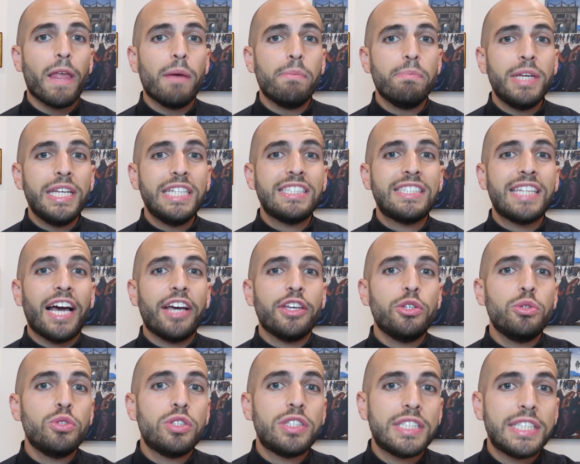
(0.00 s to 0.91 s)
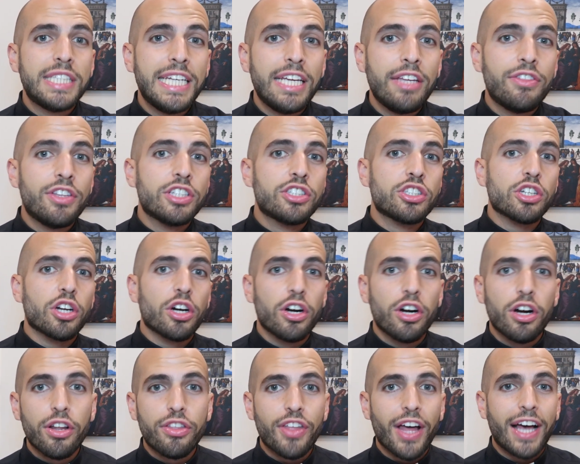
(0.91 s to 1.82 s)
It means that you see this
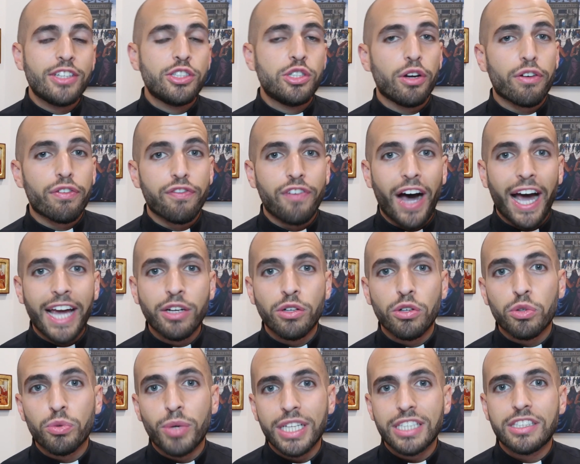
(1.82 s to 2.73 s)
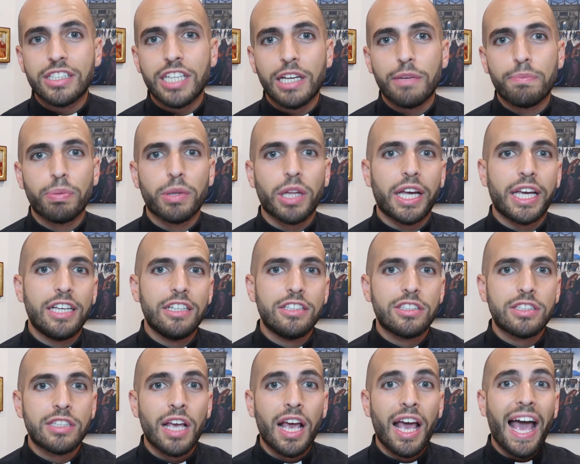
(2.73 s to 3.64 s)
earth as your final resting
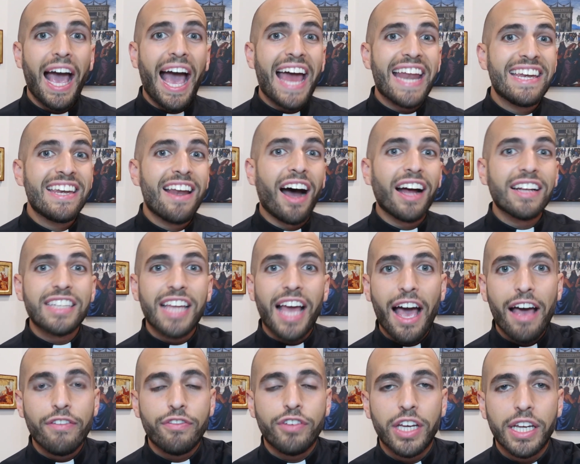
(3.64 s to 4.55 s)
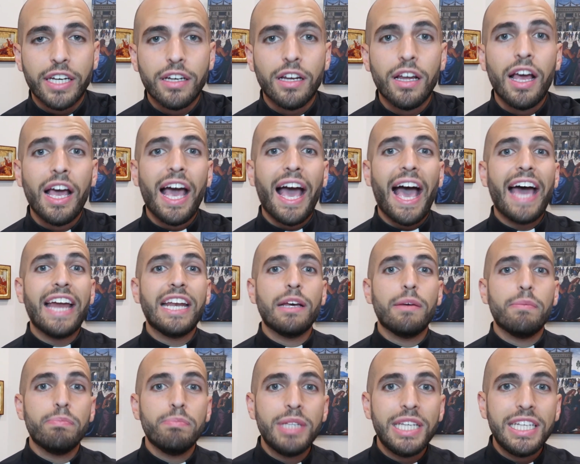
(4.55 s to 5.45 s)
place and not heaven. And
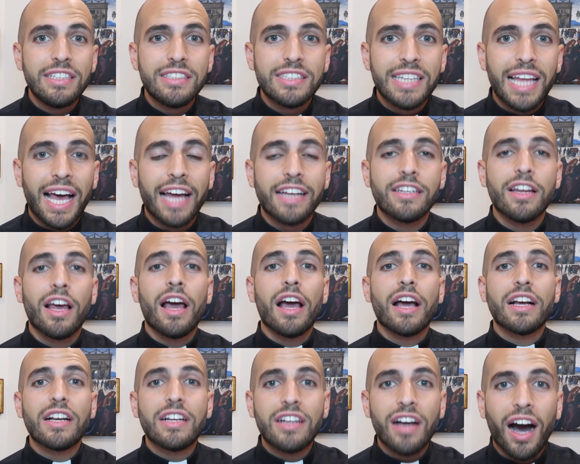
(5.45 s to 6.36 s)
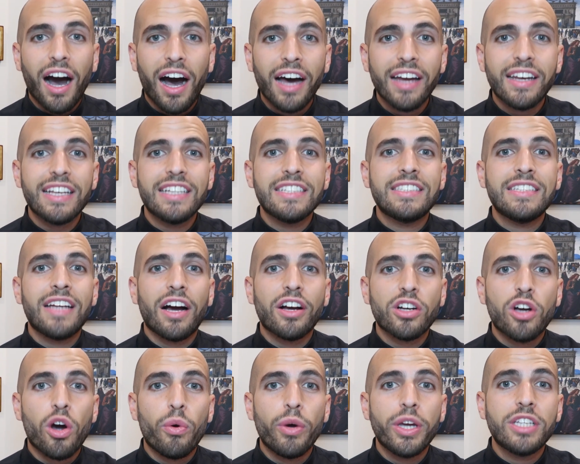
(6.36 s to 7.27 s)
it means that God is
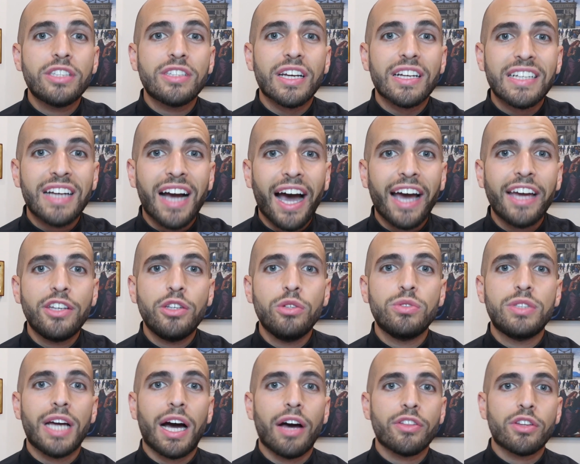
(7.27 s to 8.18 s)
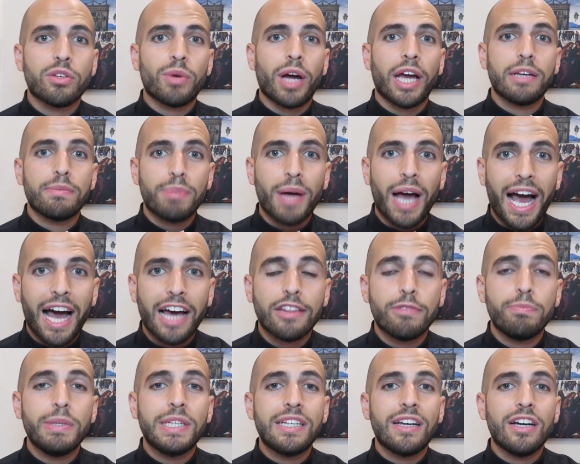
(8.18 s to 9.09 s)
not going to guide you down the right
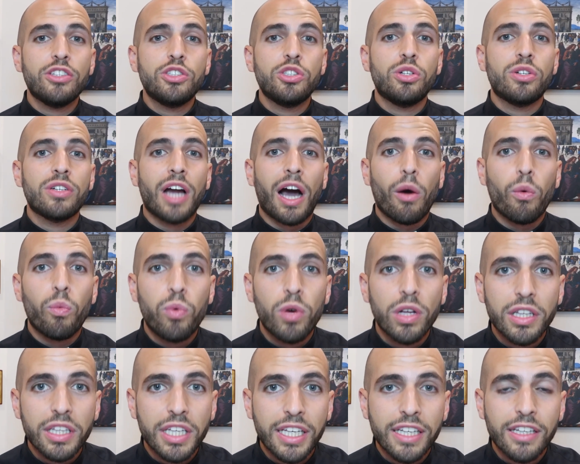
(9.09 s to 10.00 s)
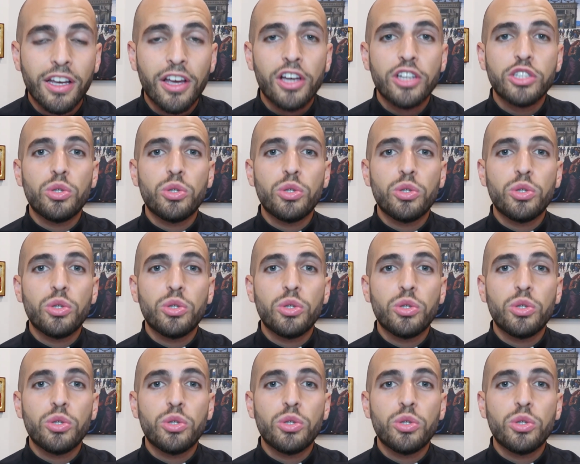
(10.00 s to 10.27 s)
path because you're not willing